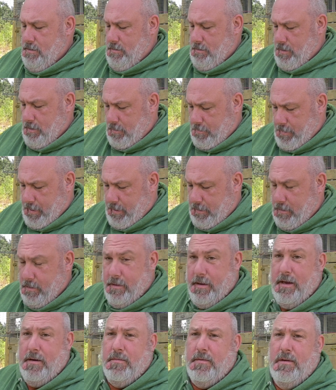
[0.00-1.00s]
litter mate to
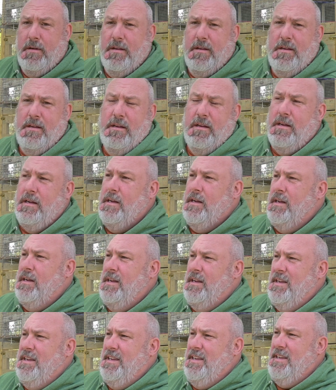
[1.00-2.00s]
that one.
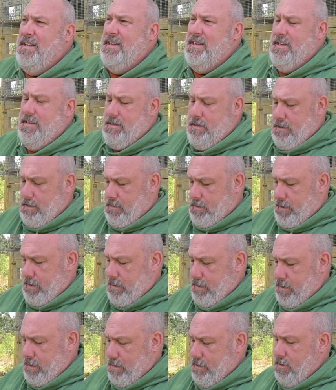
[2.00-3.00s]
It's another
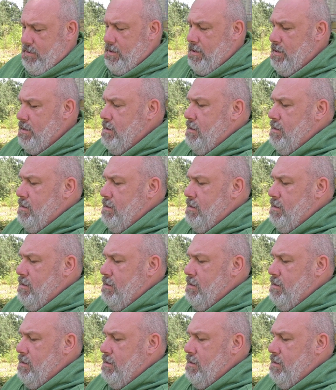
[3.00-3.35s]
indigo.